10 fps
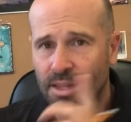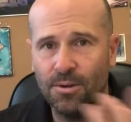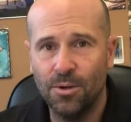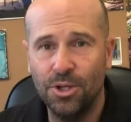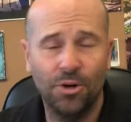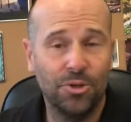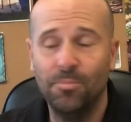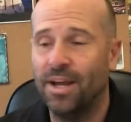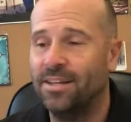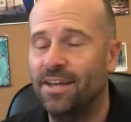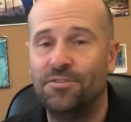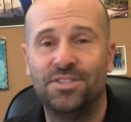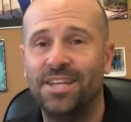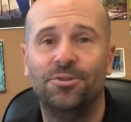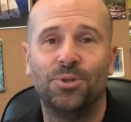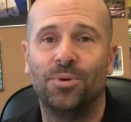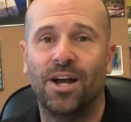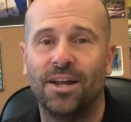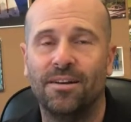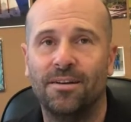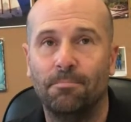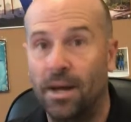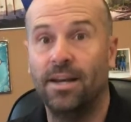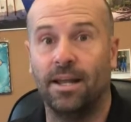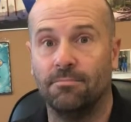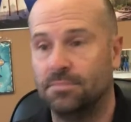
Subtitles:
you know, you might, if say you do it on Monday,